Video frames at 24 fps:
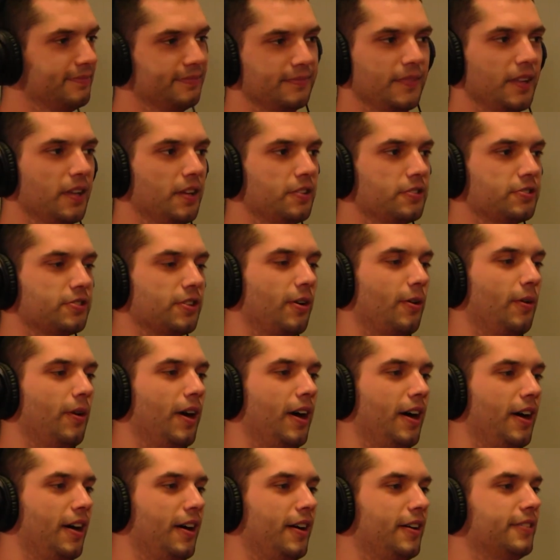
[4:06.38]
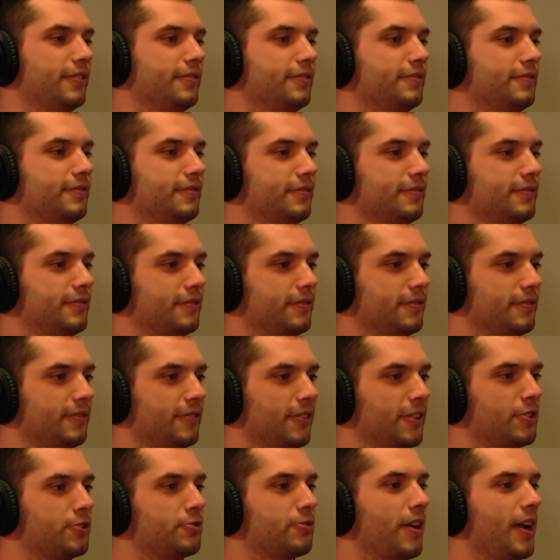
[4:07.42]
So,
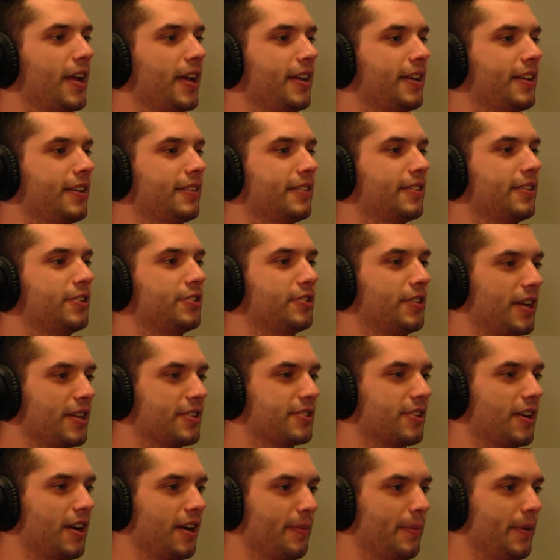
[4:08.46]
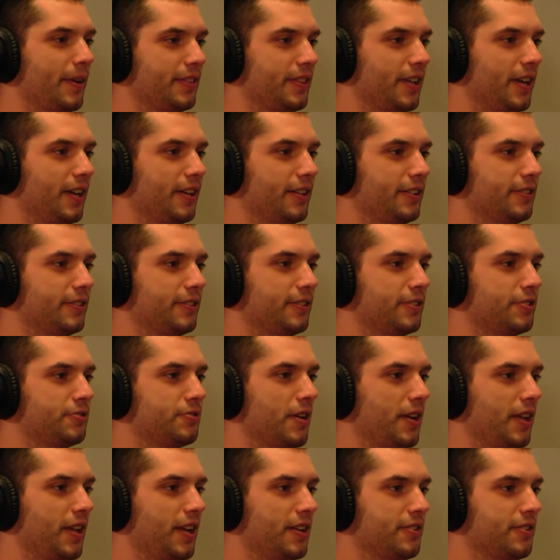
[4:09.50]
the Drake. Did you guys talk about that? The Drake Kendrick?